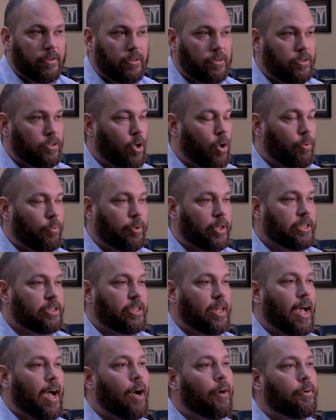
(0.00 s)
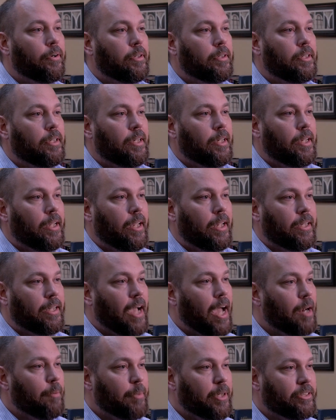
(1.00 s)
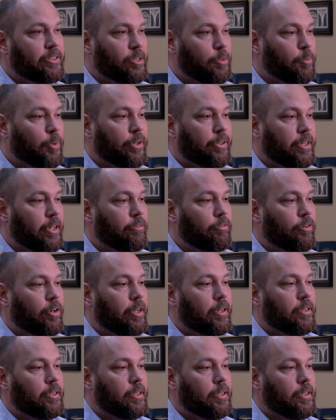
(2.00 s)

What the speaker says: Don't reach out and kind of be someone different.